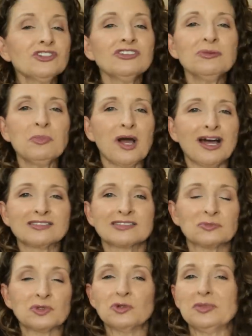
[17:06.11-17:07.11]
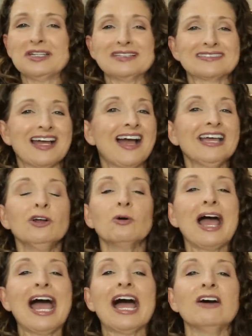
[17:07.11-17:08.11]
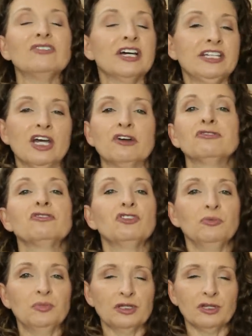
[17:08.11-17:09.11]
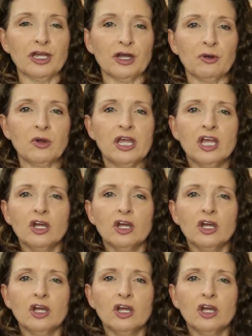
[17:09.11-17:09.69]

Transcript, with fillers: is impossible because I don't have enough to billow.